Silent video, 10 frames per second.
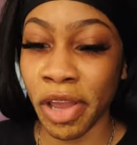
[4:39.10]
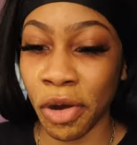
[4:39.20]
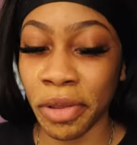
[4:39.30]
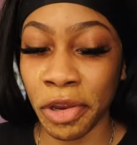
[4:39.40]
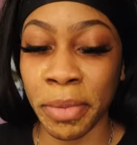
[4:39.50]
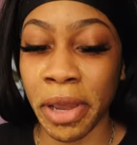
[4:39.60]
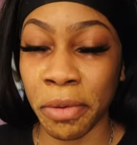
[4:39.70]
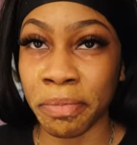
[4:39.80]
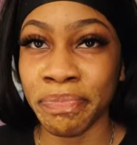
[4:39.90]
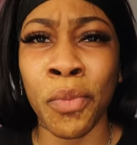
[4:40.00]
me out, hear me
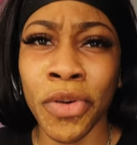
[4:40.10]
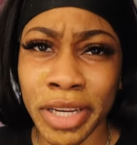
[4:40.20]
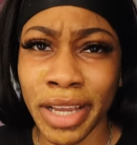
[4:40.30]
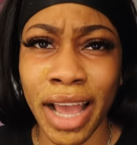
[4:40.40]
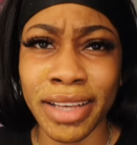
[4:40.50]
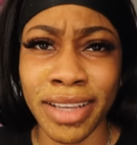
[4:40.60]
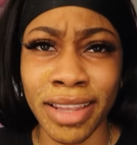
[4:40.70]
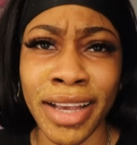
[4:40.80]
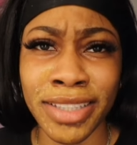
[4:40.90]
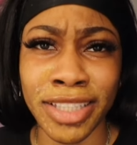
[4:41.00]
out. Work as a
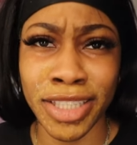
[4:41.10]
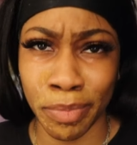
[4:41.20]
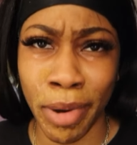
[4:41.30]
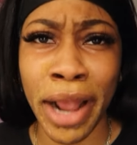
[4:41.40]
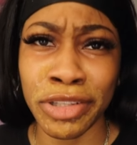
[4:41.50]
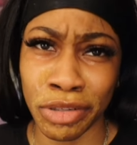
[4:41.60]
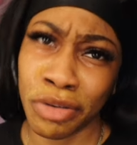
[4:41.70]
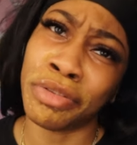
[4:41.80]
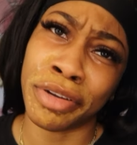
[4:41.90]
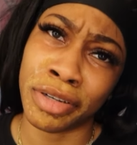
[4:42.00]
licensed
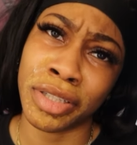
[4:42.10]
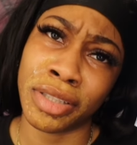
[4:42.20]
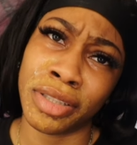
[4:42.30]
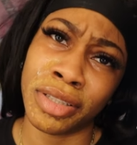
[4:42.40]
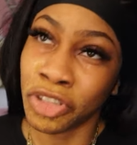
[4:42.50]
practical nurse.